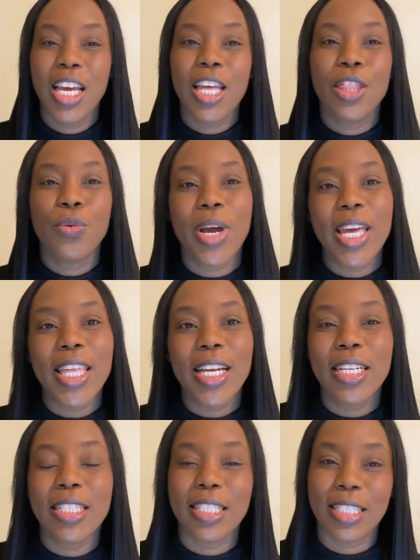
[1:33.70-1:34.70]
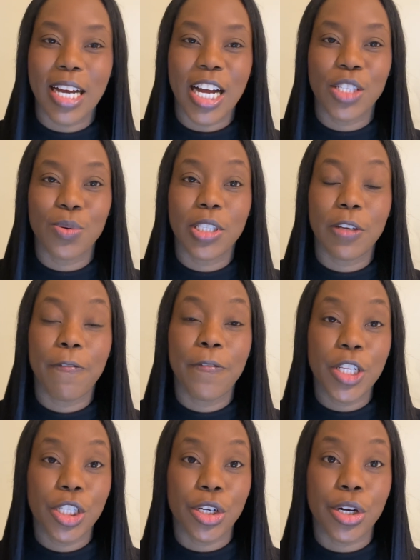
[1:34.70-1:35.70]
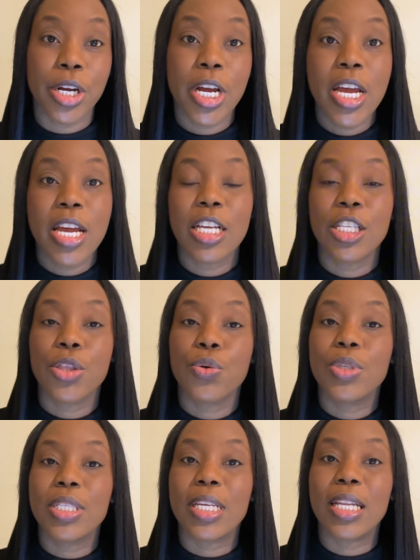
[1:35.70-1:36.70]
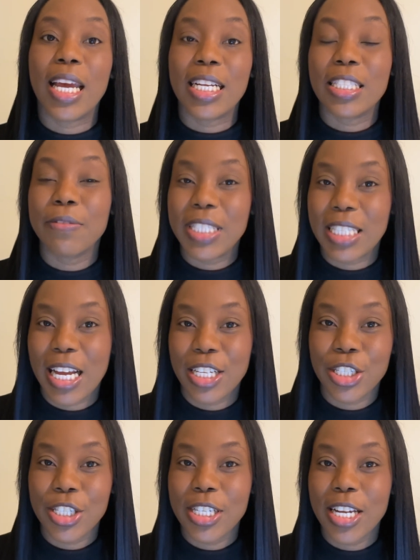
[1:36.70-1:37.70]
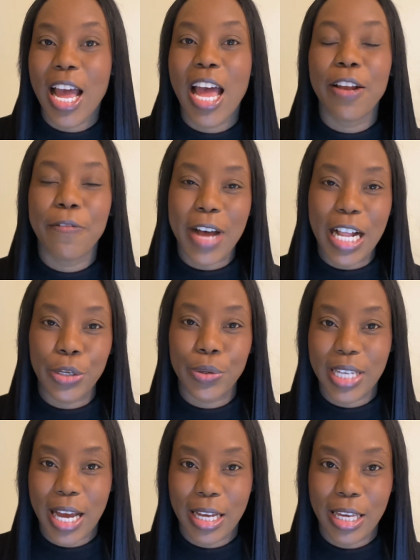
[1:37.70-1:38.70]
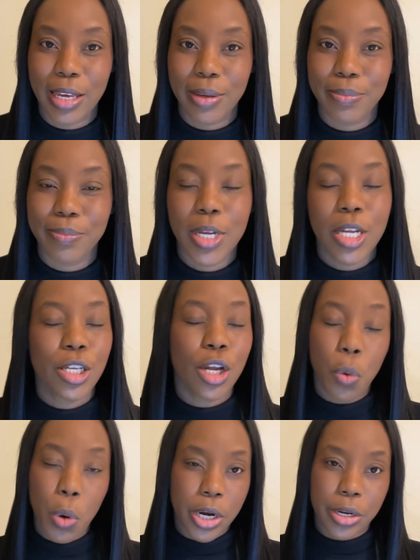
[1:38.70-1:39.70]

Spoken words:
The way that it decides what to filter is through selective attention and value tagging. Now, what are